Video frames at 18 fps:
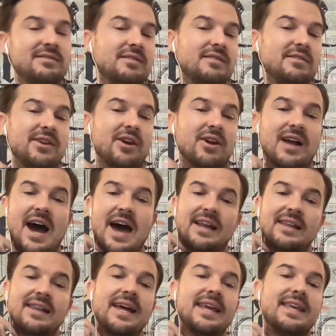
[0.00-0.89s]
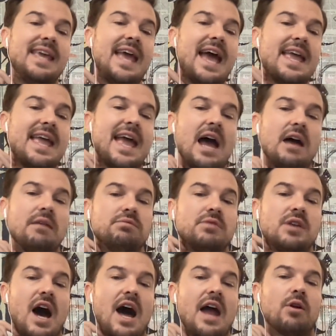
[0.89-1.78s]
they're kind of like, yeah, yeah,
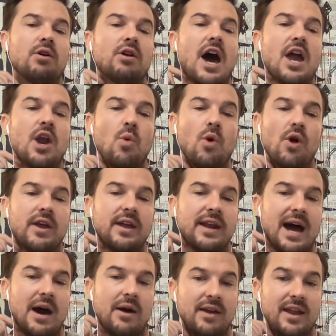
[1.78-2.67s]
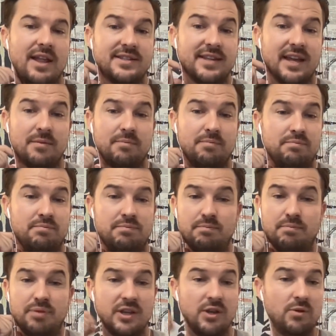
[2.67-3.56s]
gotta gotta work it out. And it's like,
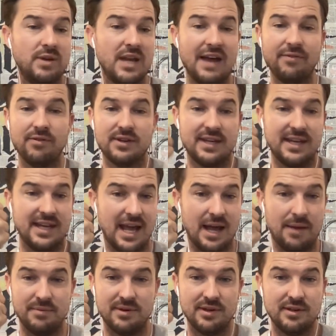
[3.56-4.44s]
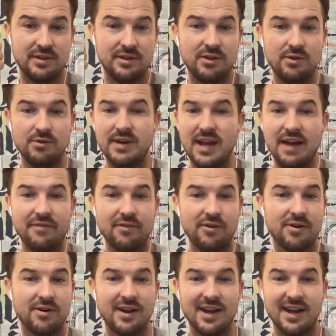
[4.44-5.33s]
but you never DM'd, you
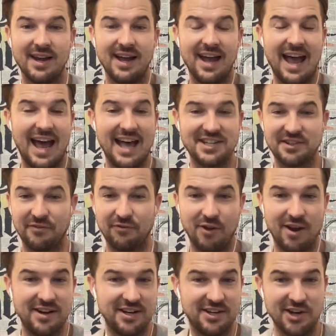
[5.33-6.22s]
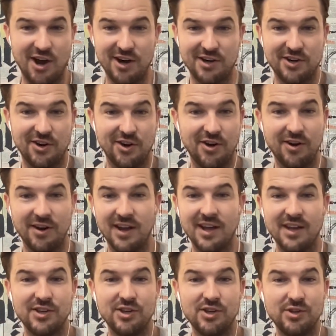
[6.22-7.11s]
never asked a friend to talk to her,
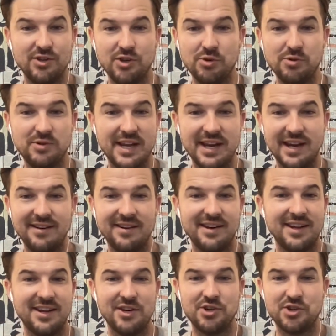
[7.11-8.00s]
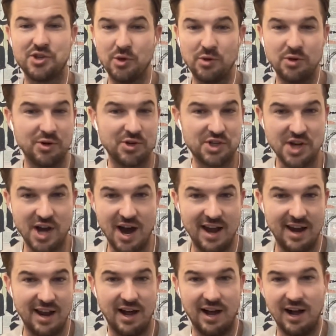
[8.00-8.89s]
you you didn't shoot your
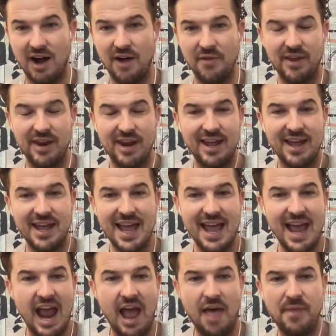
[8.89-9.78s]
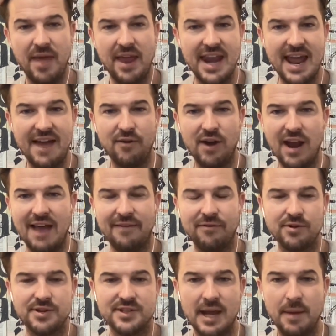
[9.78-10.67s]
shot on the, and they never
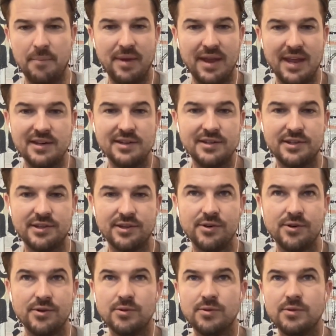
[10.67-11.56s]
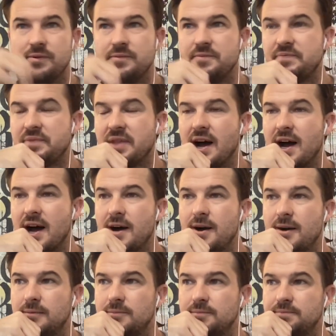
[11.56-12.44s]
ever step into,
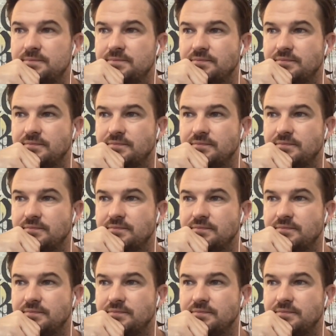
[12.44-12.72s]
um,